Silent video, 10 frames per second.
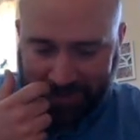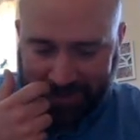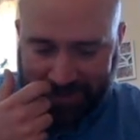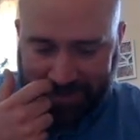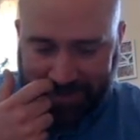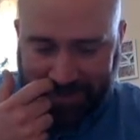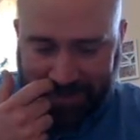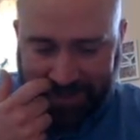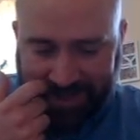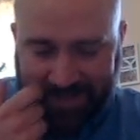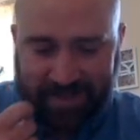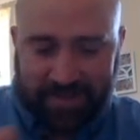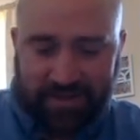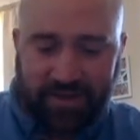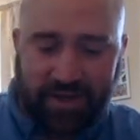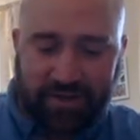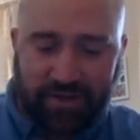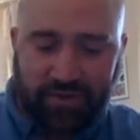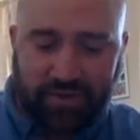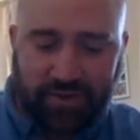It's in that sense that I
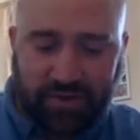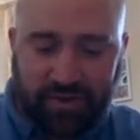choose